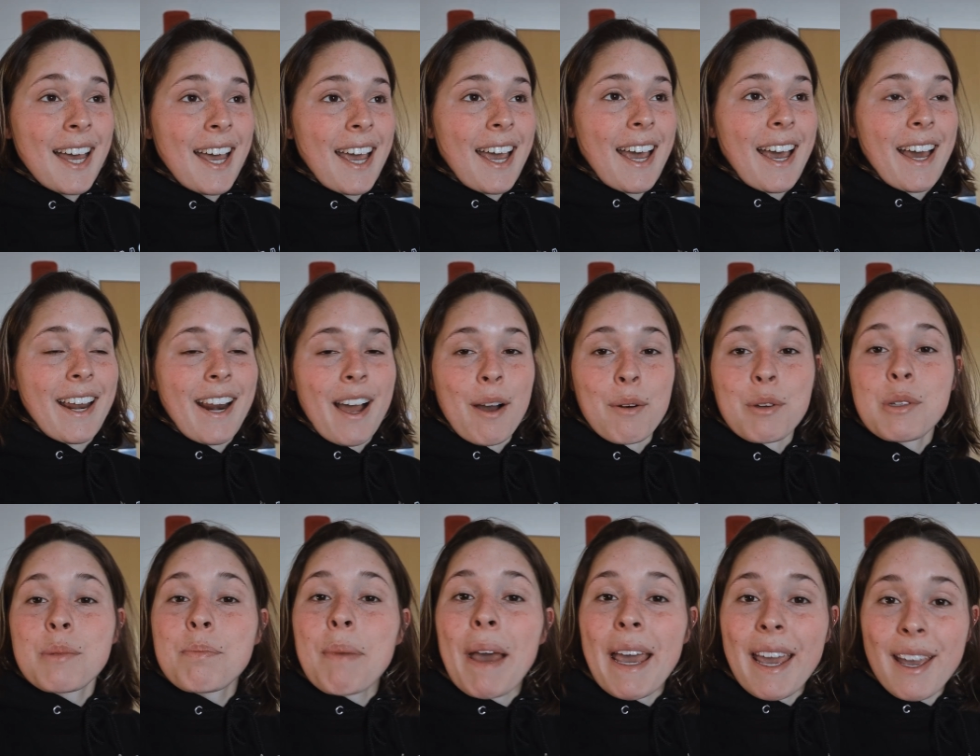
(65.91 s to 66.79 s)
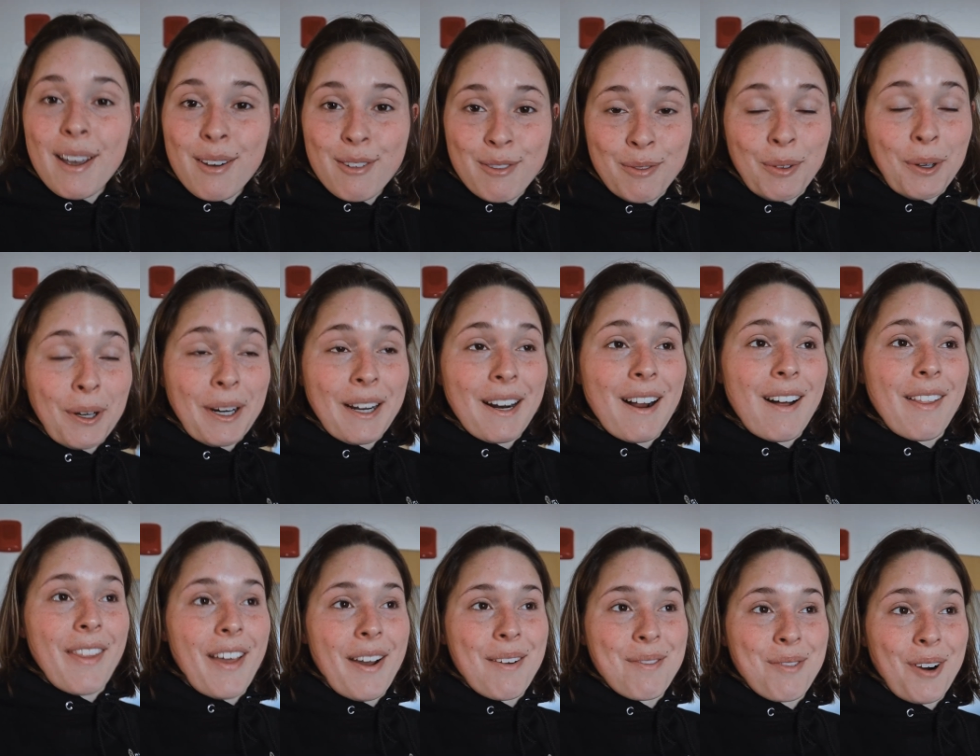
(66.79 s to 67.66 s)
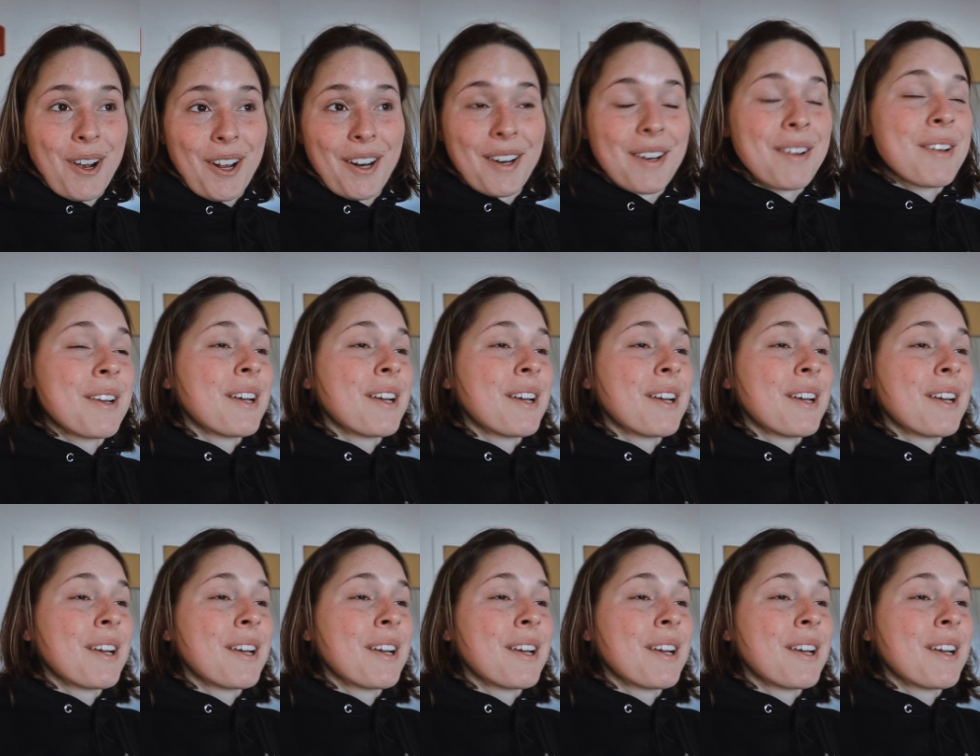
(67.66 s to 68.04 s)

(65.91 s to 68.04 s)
and I was paying for it on that run.